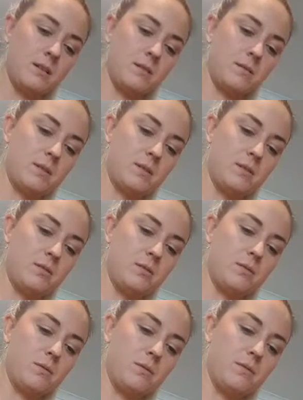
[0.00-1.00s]
1,
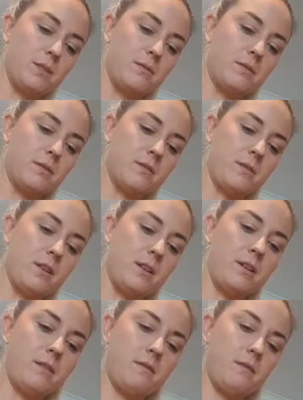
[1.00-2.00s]
2, 3, 4,
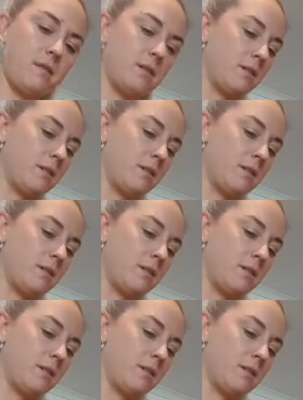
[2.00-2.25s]
5.